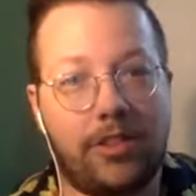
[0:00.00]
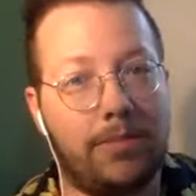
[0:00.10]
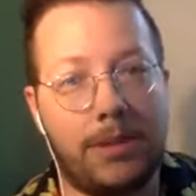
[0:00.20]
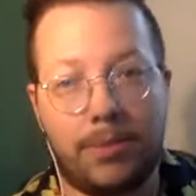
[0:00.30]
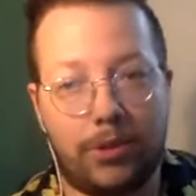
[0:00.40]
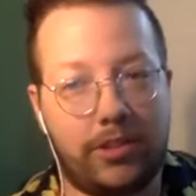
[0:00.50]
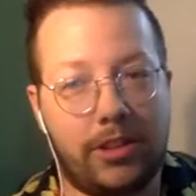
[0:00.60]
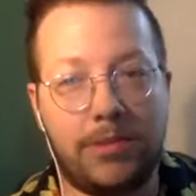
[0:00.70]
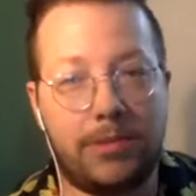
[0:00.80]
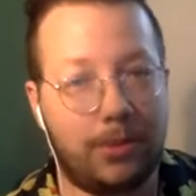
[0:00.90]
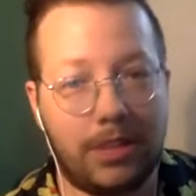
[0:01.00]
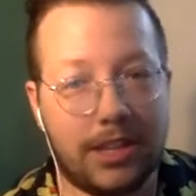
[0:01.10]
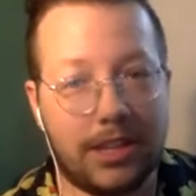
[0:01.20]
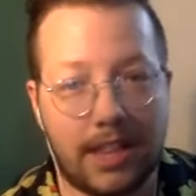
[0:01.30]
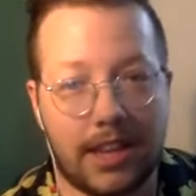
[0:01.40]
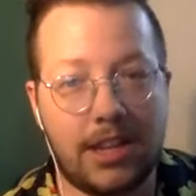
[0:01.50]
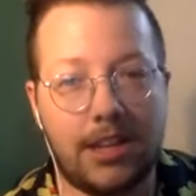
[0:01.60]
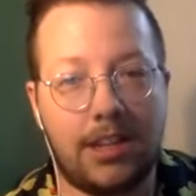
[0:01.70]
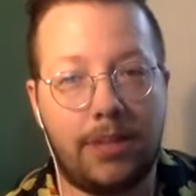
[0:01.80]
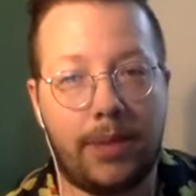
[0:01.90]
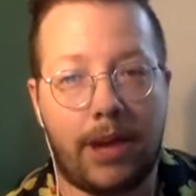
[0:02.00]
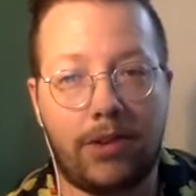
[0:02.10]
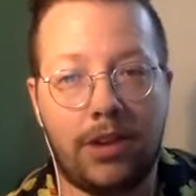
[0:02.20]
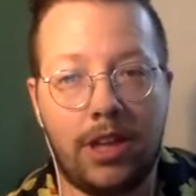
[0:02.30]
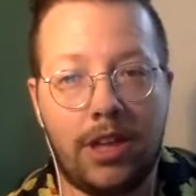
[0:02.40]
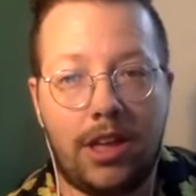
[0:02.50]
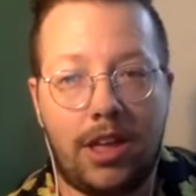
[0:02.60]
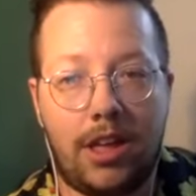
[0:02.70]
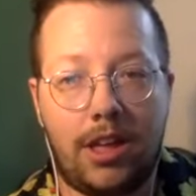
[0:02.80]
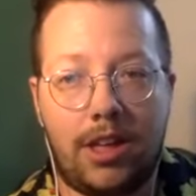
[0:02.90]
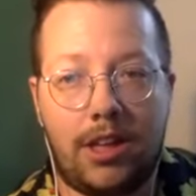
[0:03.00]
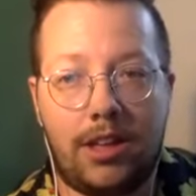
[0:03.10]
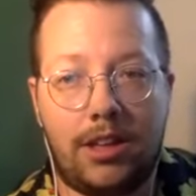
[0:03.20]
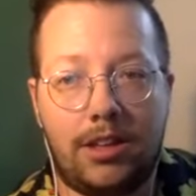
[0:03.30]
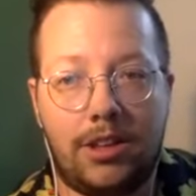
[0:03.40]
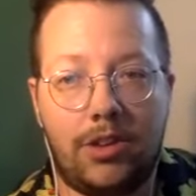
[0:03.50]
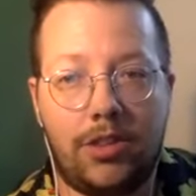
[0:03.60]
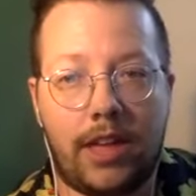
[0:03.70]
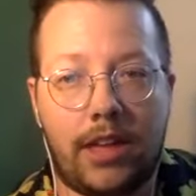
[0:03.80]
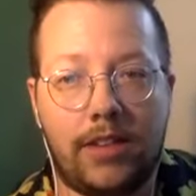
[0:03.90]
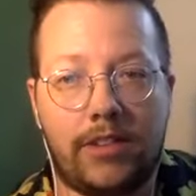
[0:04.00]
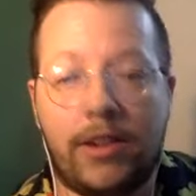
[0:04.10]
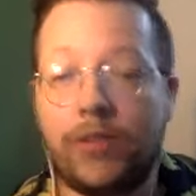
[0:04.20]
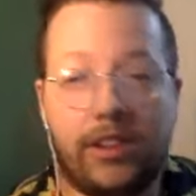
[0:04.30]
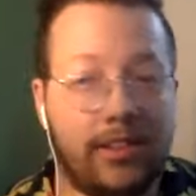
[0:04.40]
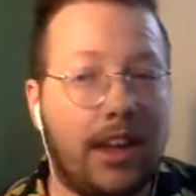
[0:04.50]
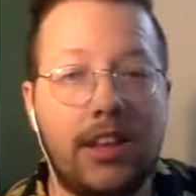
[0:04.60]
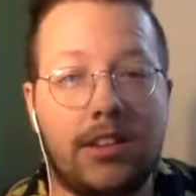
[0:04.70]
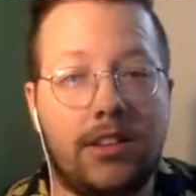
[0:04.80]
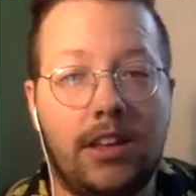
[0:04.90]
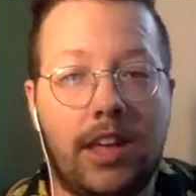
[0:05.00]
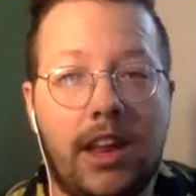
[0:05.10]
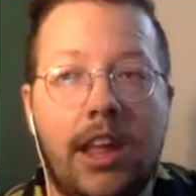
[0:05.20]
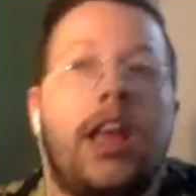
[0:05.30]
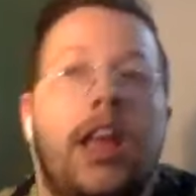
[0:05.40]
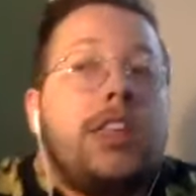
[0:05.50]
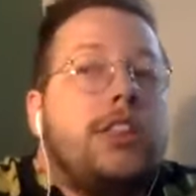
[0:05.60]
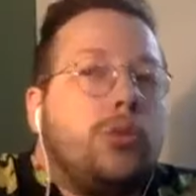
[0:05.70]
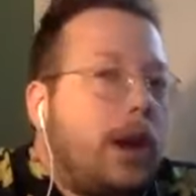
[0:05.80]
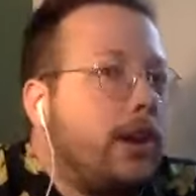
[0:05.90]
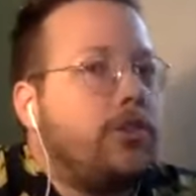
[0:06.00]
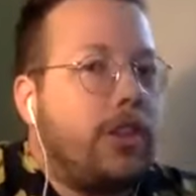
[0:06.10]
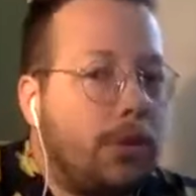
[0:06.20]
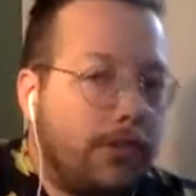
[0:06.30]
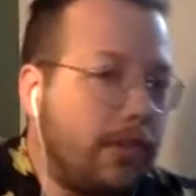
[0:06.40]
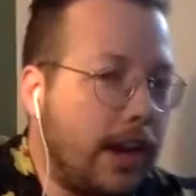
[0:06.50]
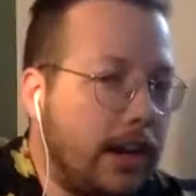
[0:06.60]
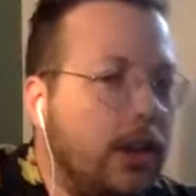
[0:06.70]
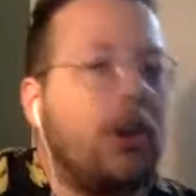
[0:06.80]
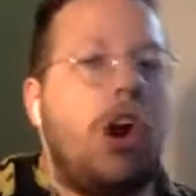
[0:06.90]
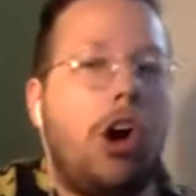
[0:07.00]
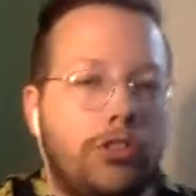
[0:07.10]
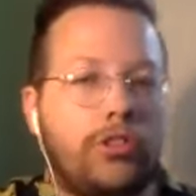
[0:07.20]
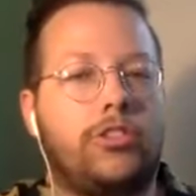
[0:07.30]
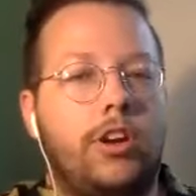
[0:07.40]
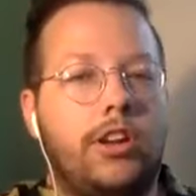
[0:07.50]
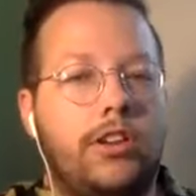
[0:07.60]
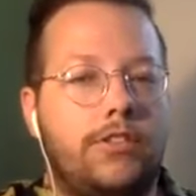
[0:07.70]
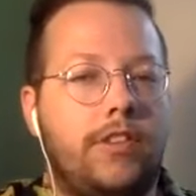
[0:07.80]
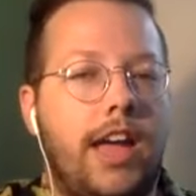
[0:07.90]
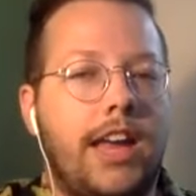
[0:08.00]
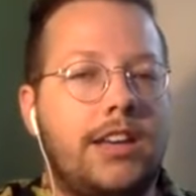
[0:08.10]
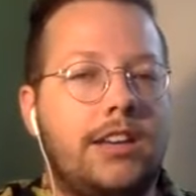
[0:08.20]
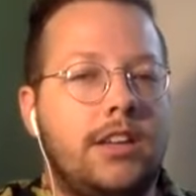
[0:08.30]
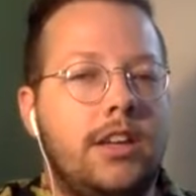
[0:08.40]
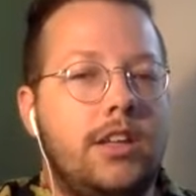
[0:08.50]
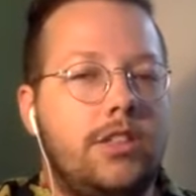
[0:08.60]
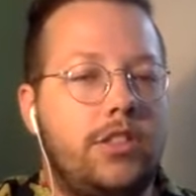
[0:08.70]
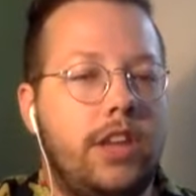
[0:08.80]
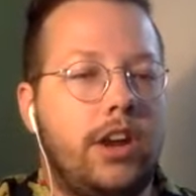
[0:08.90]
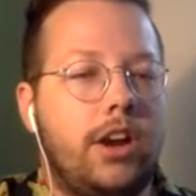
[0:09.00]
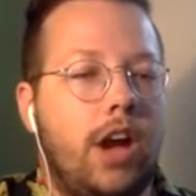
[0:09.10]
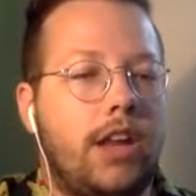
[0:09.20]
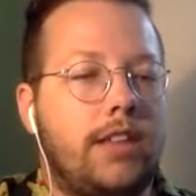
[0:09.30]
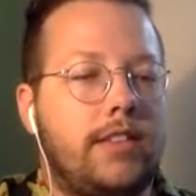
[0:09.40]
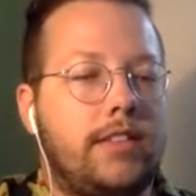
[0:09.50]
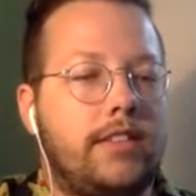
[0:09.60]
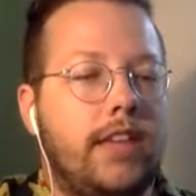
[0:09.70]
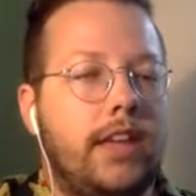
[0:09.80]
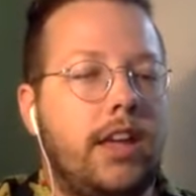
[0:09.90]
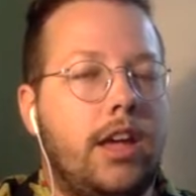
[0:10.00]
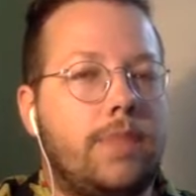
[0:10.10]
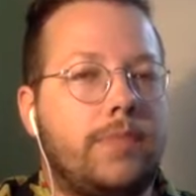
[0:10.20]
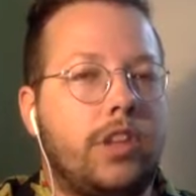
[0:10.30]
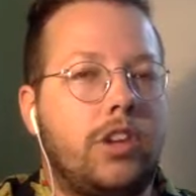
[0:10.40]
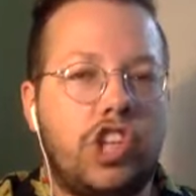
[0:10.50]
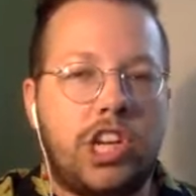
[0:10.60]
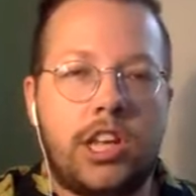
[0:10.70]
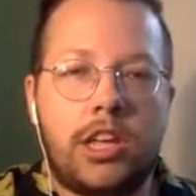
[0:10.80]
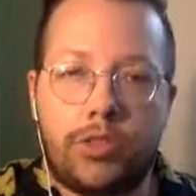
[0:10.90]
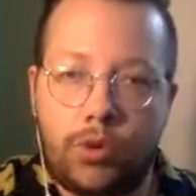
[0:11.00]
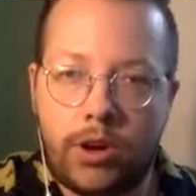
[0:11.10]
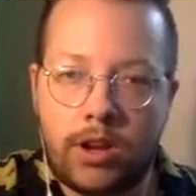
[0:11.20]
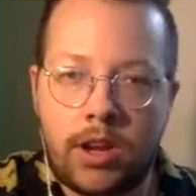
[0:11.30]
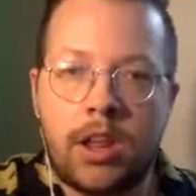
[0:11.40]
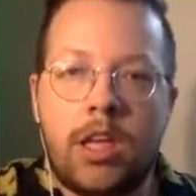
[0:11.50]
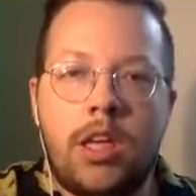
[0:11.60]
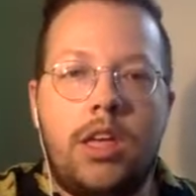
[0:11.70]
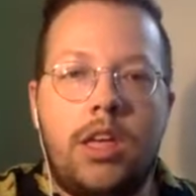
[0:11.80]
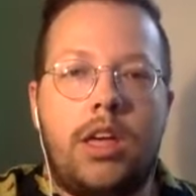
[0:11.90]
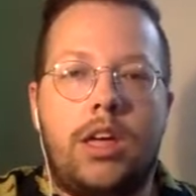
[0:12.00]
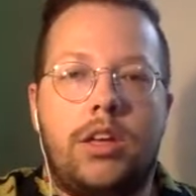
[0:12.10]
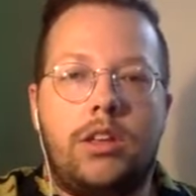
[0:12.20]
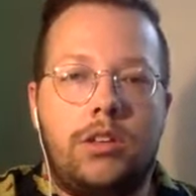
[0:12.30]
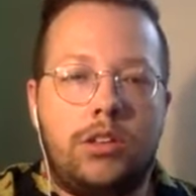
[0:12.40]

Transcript: and people seem to be really excited about uh, you know that kind of stuff. I was excited, and and I think the writers that we're finding are also starting to find their audiences. Like um, Jeanne Thornton, uh,